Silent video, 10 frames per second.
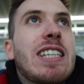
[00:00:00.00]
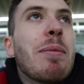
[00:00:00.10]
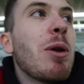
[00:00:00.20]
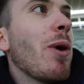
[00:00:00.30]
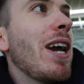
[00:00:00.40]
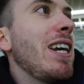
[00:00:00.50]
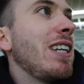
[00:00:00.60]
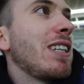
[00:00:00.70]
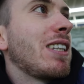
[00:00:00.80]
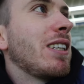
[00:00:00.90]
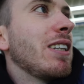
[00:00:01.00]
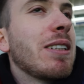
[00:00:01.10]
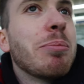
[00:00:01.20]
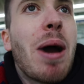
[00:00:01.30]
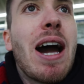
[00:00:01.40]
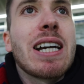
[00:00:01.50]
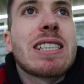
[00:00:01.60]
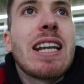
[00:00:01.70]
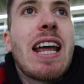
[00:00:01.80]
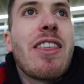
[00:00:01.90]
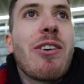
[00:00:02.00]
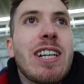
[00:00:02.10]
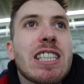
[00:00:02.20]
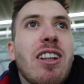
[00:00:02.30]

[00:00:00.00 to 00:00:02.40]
Sammy Weed marks another and he's